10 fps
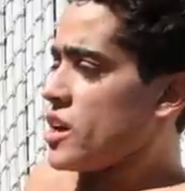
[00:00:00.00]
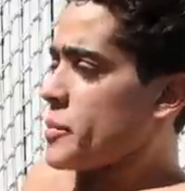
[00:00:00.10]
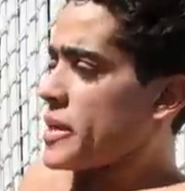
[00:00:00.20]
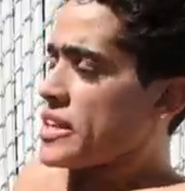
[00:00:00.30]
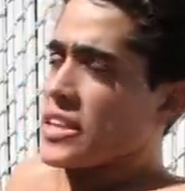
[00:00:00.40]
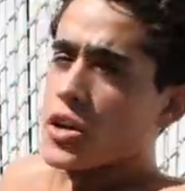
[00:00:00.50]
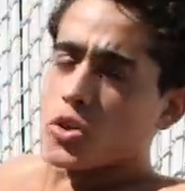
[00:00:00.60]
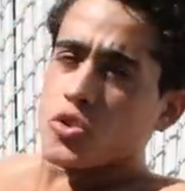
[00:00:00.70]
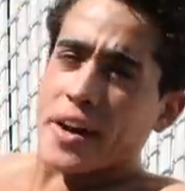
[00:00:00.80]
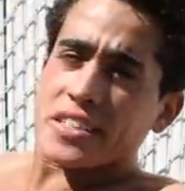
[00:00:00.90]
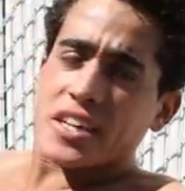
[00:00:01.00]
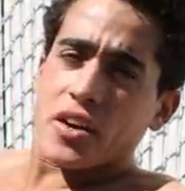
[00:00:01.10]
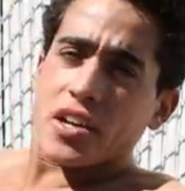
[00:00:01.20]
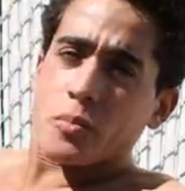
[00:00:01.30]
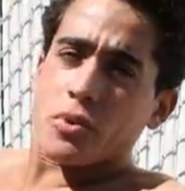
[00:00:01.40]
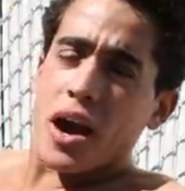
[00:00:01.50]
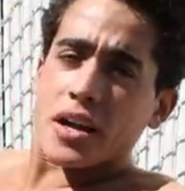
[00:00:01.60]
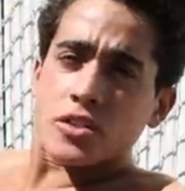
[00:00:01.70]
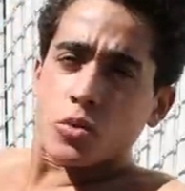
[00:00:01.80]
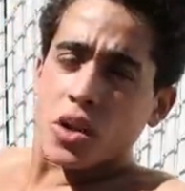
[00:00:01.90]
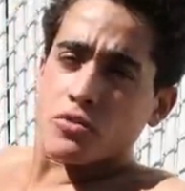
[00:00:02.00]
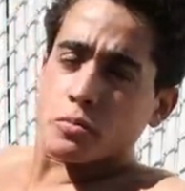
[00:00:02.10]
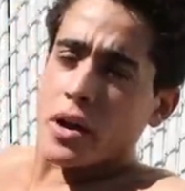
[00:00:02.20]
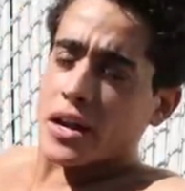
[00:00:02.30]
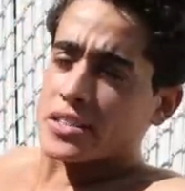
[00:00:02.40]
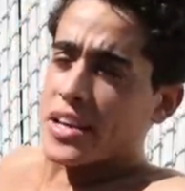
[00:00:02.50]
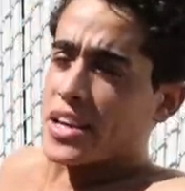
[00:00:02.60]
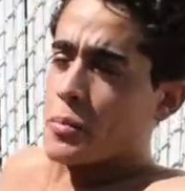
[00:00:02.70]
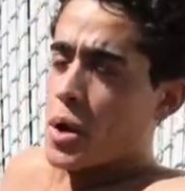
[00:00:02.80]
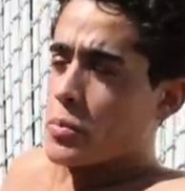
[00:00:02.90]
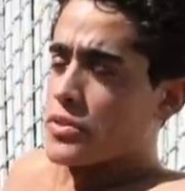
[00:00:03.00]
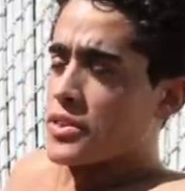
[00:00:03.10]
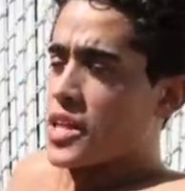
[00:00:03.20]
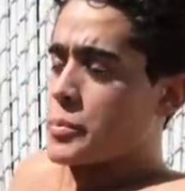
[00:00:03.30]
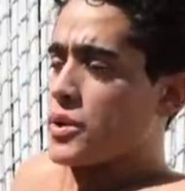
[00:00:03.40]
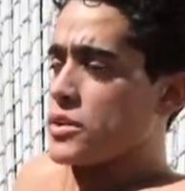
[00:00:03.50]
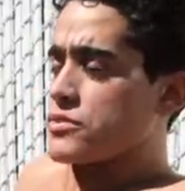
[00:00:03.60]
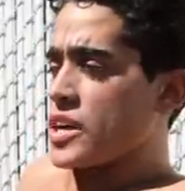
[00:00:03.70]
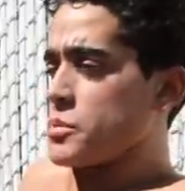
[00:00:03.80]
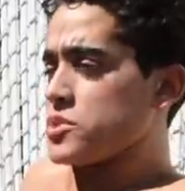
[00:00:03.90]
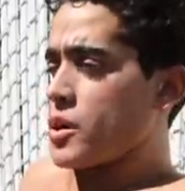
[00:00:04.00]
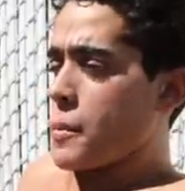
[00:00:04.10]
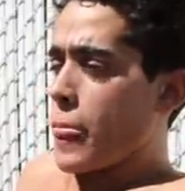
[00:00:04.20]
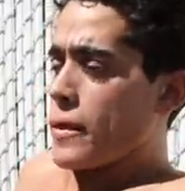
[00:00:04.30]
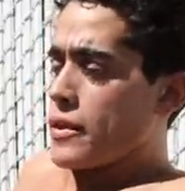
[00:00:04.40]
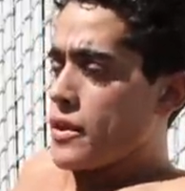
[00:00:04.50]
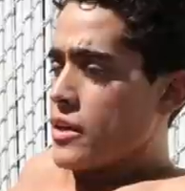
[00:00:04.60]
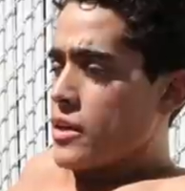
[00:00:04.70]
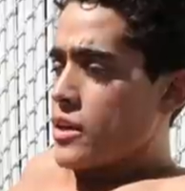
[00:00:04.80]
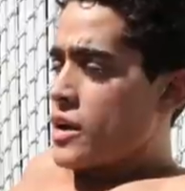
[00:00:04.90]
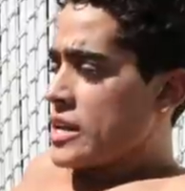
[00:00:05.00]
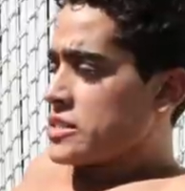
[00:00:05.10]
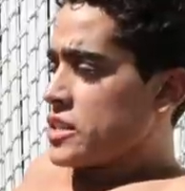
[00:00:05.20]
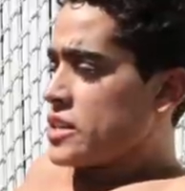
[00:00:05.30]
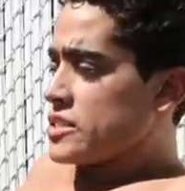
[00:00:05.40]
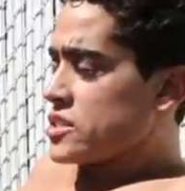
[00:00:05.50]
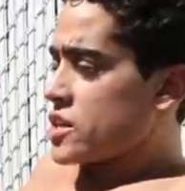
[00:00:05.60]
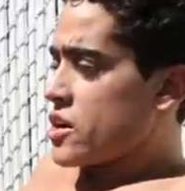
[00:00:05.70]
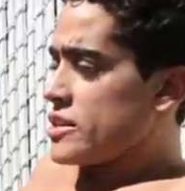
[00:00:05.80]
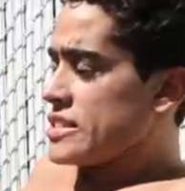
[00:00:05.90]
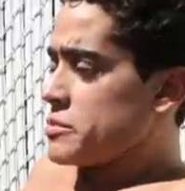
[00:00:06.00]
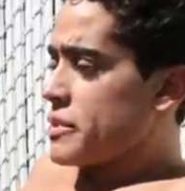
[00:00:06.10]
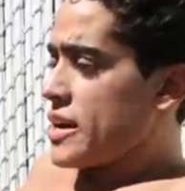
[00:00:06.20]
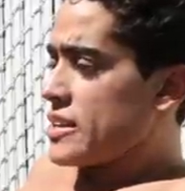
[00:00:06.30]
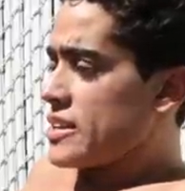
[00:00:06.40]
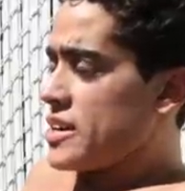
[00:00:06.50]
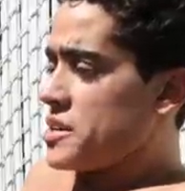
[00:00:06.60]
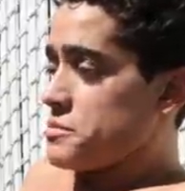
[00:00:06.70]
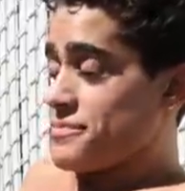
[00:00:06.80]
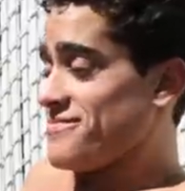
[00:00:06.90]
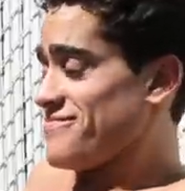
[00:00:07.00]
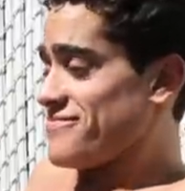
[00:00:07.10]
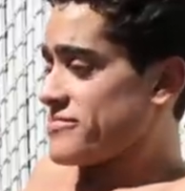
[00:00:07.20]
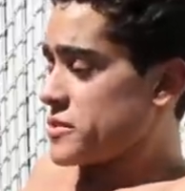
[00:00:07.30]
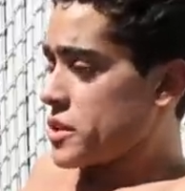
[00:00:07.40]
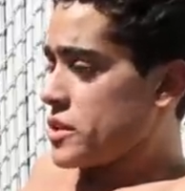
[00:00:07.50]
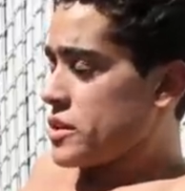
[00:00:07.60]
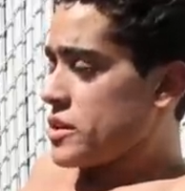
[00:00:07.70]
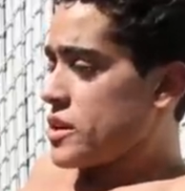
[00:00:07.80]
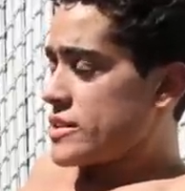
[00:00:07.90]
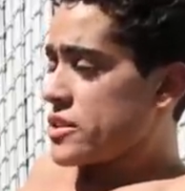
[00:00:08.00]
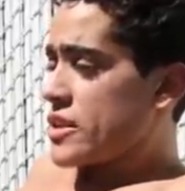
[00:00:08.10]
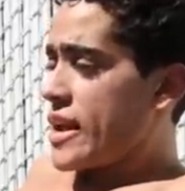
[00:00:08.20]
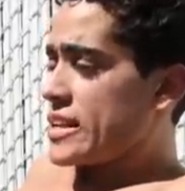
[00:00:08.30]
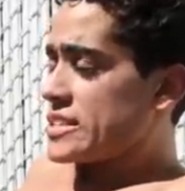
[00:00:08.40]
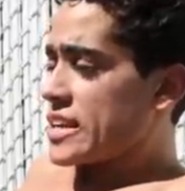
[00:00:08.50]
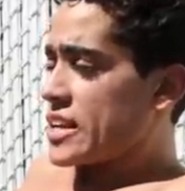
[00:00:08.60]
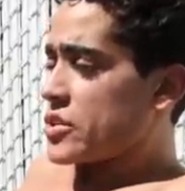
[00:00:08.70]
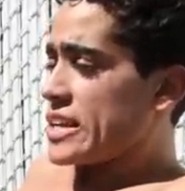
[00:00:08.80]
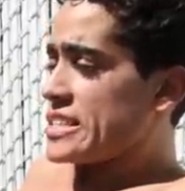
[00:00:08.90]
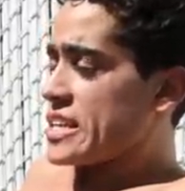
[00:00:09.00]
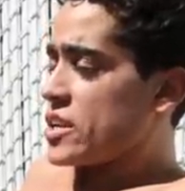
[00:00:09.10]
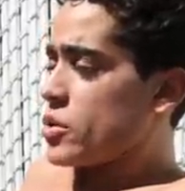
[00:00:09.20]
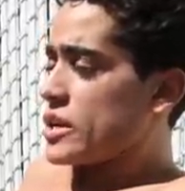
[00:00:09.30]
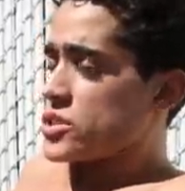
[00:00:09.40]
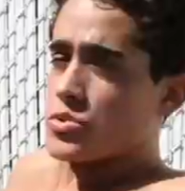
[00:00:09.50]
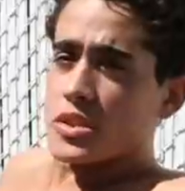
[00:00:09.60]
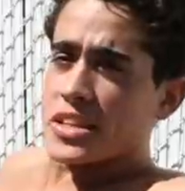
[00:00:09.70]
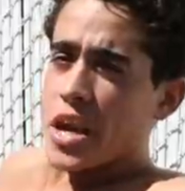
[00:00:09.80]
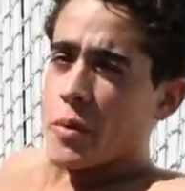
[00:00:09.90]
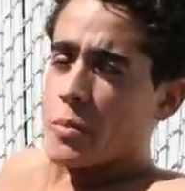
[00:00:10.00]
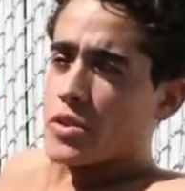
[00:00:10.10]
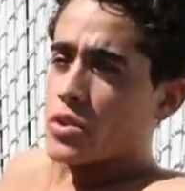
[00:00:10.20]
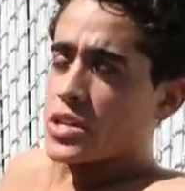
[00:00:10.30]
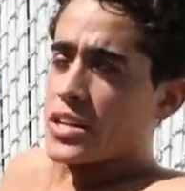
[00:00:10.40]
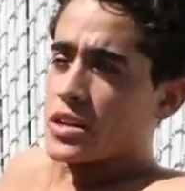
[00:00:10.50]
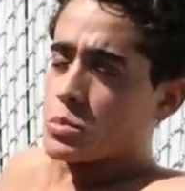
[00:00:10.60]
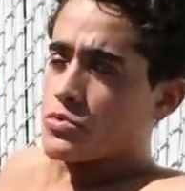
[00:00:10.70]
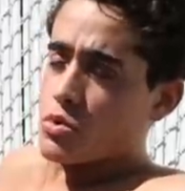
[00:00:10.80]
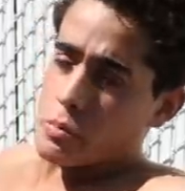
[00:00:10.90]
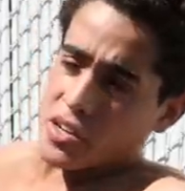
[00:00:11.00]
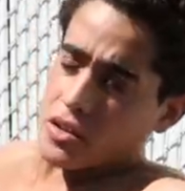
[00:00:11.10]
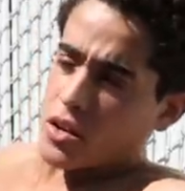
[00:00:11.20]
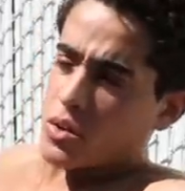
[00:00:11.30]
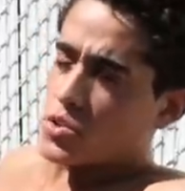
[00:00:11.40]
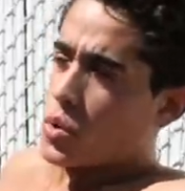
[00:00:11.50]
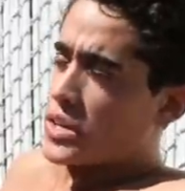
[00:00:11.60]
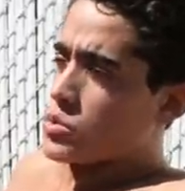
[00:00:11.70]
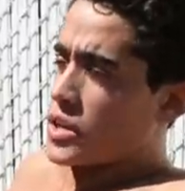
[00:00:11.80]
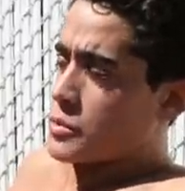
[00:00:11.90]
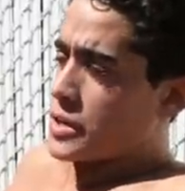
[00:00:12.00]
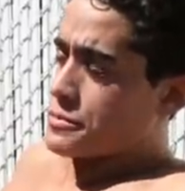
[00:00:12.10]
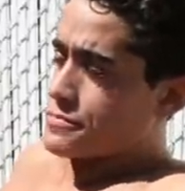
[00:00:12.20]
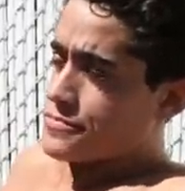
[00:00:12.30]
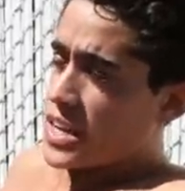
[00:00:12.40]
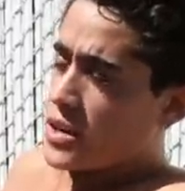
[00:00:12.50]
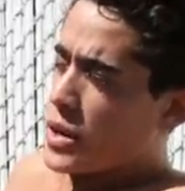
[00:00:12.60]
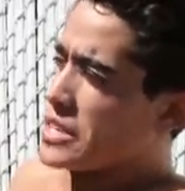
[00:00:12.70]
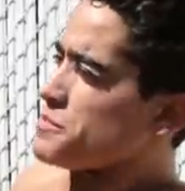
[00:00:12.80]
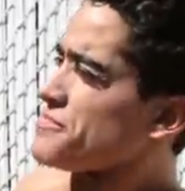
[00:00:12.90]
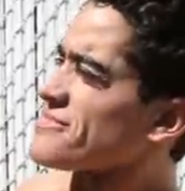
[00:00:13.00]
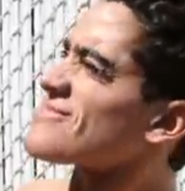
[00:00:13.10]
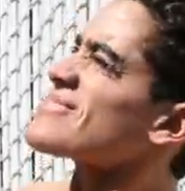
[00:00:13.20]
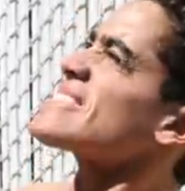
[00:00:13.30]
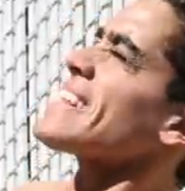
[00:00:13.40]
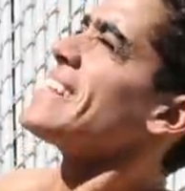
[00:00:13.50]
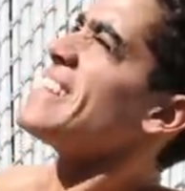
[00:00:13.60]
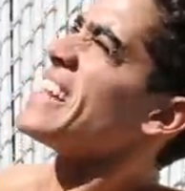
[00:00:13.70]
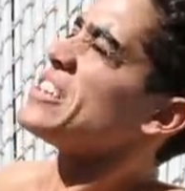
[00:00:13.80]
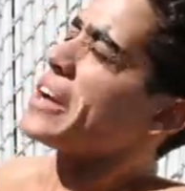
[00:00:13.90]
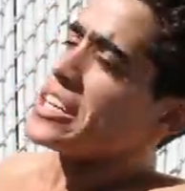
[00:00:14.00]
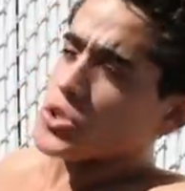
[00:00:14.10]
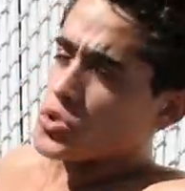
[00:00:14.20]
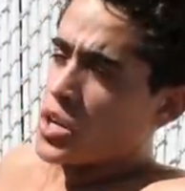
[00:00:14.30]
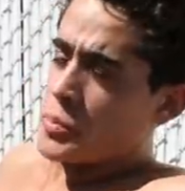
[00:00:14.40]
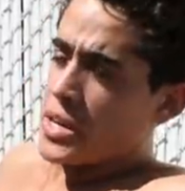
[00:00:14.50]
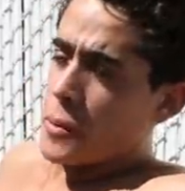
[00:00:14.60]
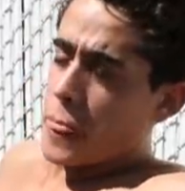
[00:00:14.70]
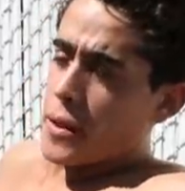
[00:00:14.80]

and then they go try to sell their products or whatever products they came up with in that period of time. So it's a little discouraging, but on the other hand, it is kind of crazy that no one else really came up with those ideas before me, you know, in 2020. But anyway, thank you guys for joining me.